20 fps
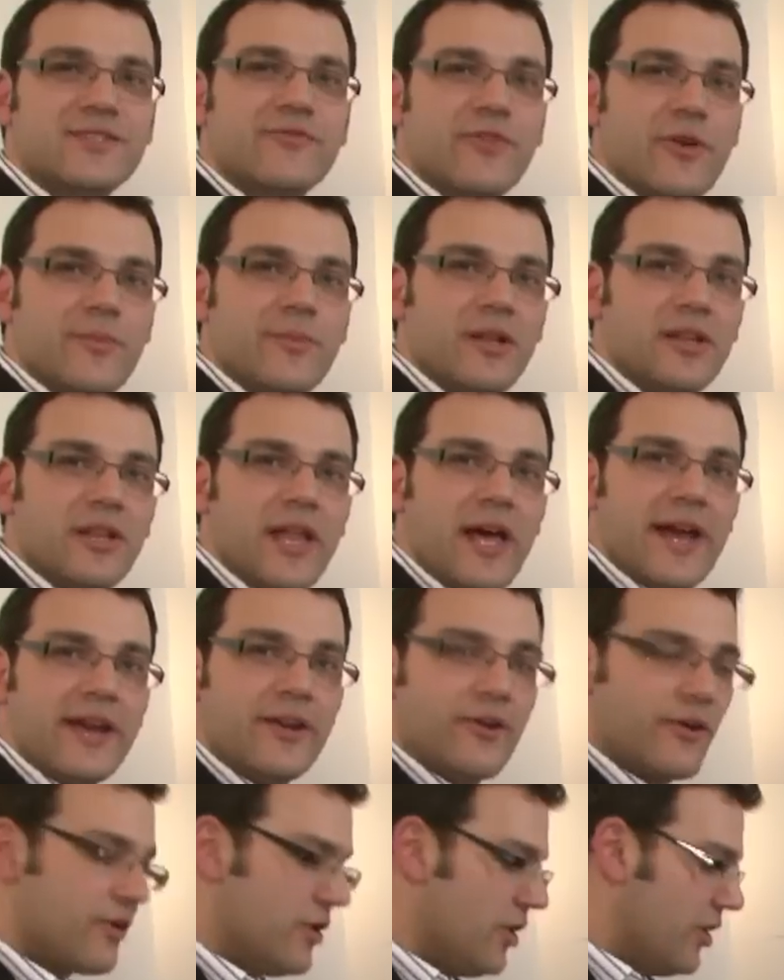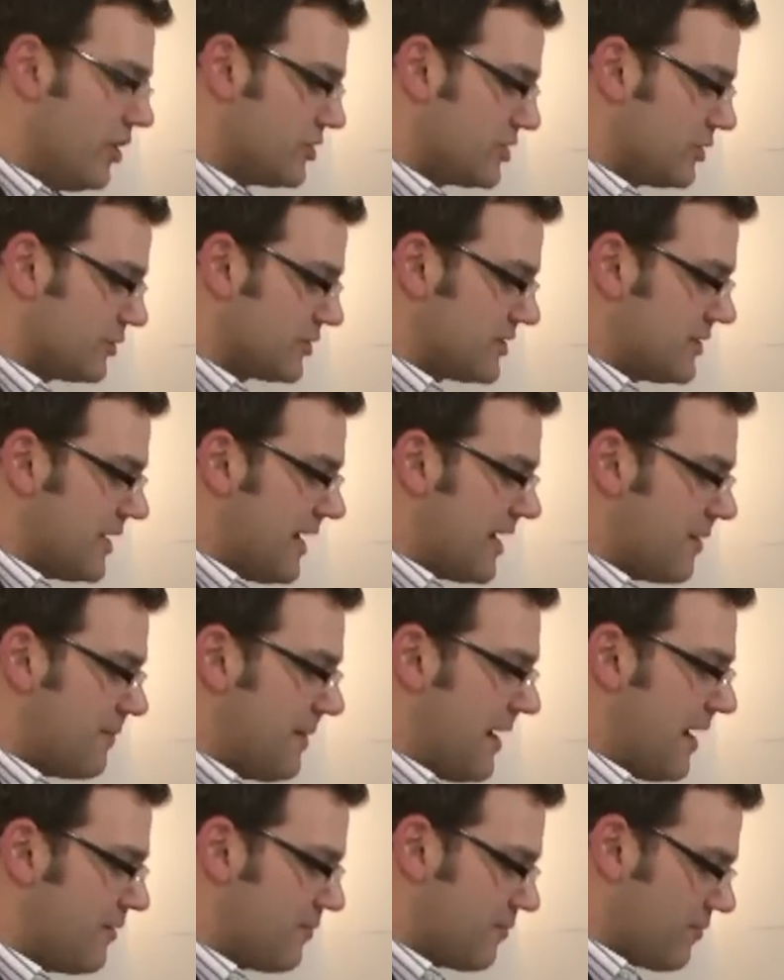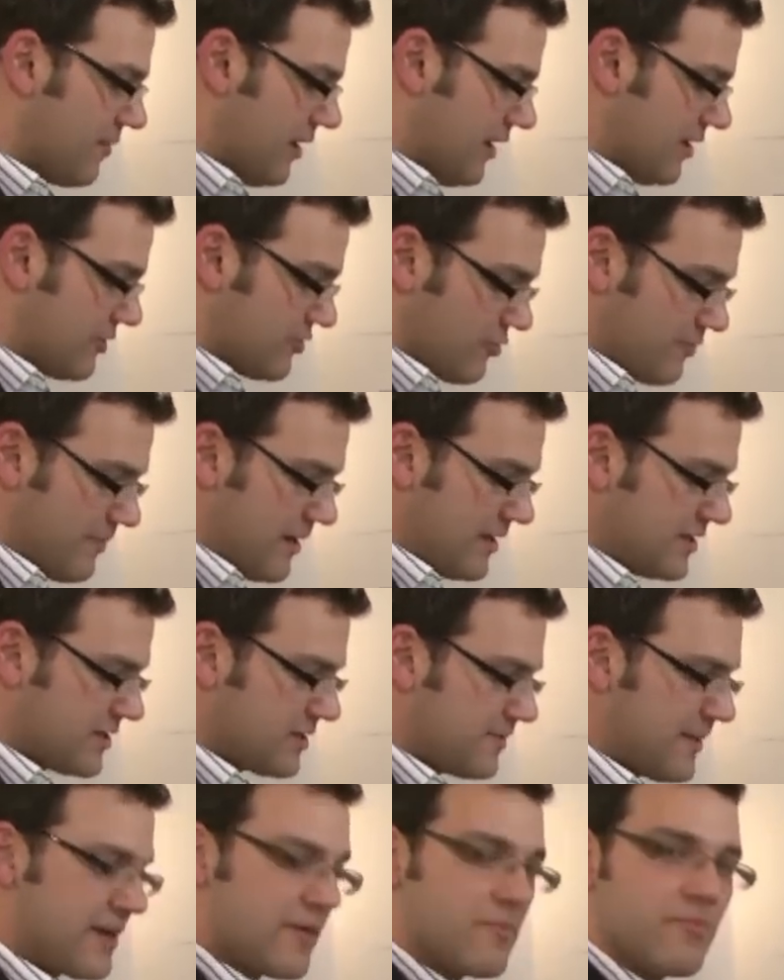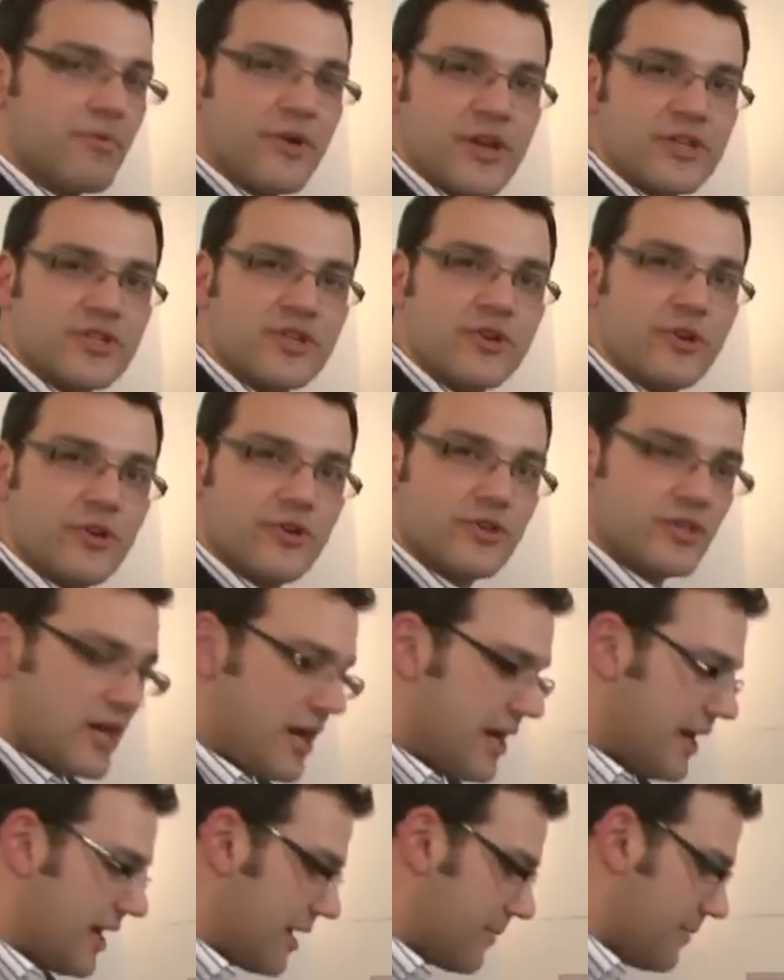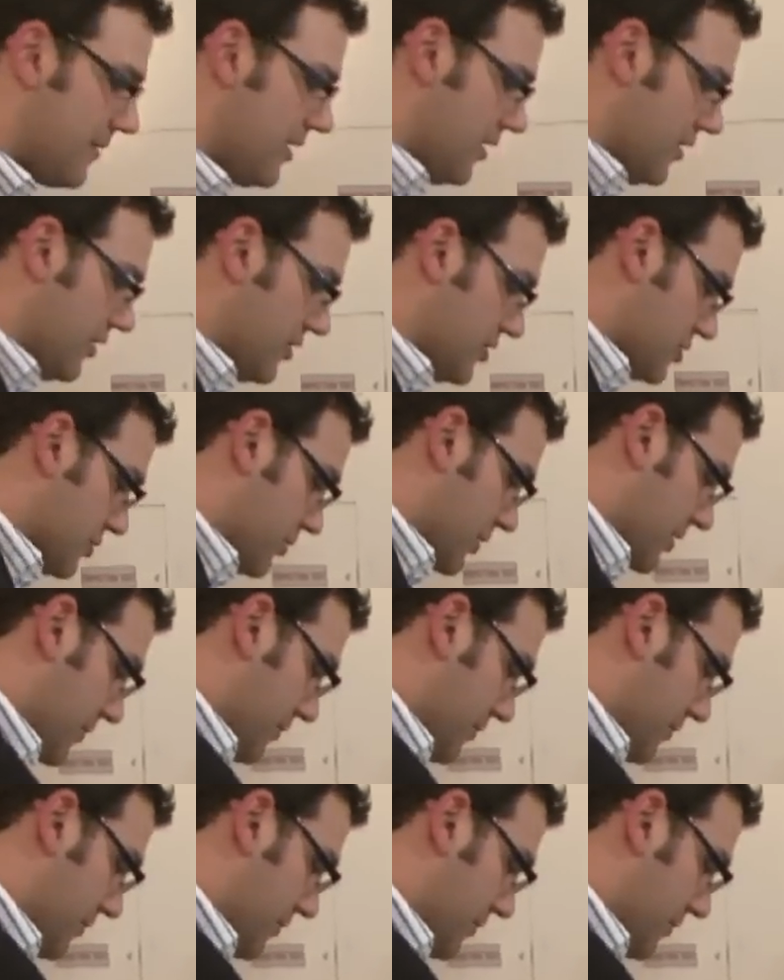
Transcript: from the liner. So it's not about a tremendous amount of pressure or time. So we're going